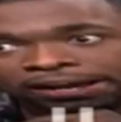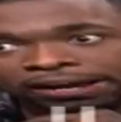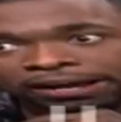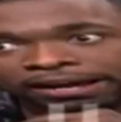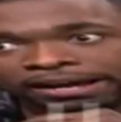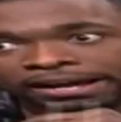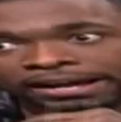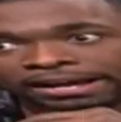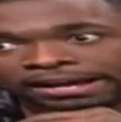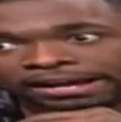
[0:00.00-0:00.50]

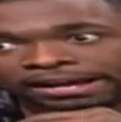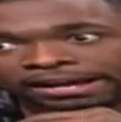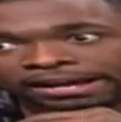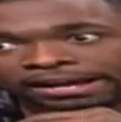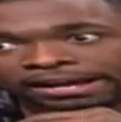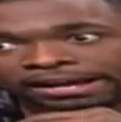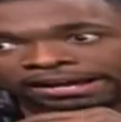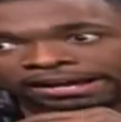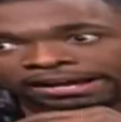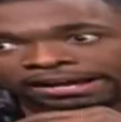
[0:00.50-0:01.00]

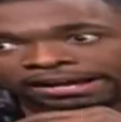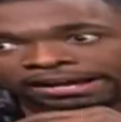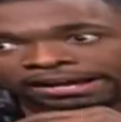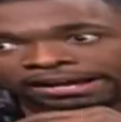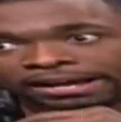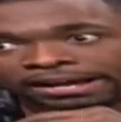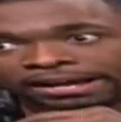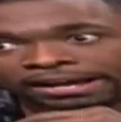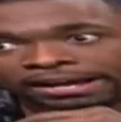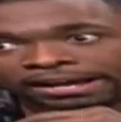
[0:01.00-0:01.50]

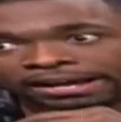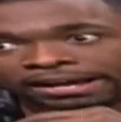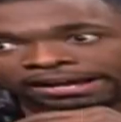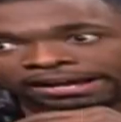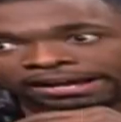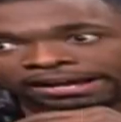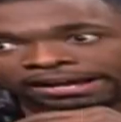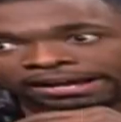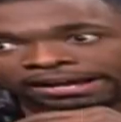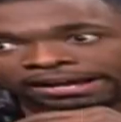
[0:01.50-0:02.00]

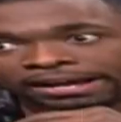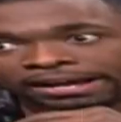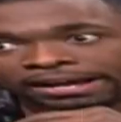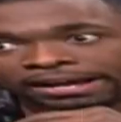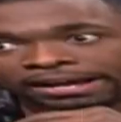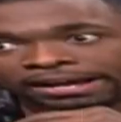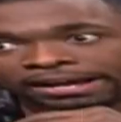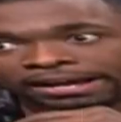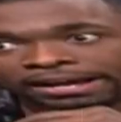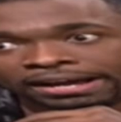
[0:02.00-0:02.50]

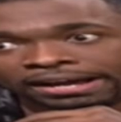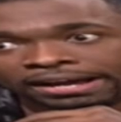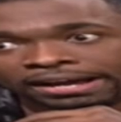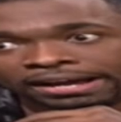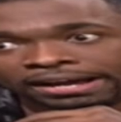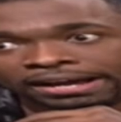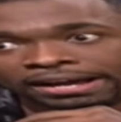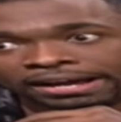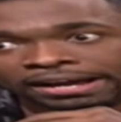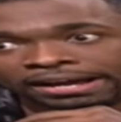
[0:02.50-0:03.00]

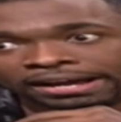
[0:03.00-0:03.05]
(silent)